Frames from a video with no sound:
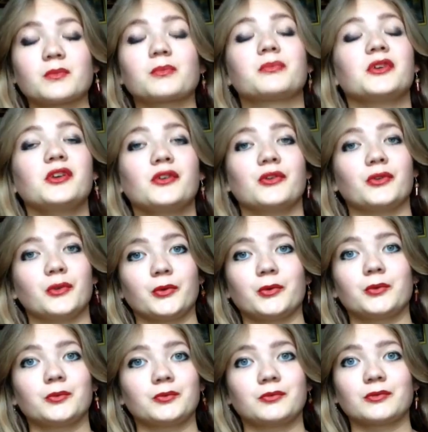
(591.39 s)
Be you,
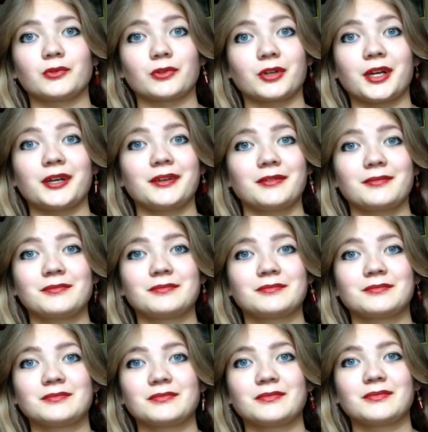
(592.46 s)
okay?
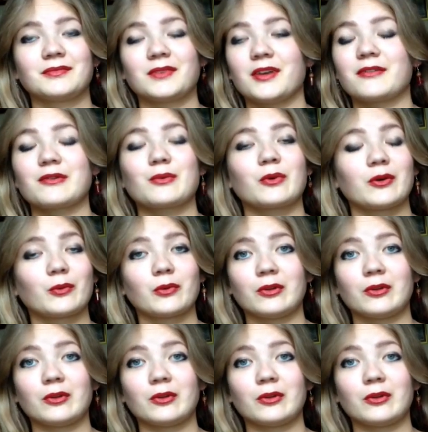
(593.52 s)
Everyone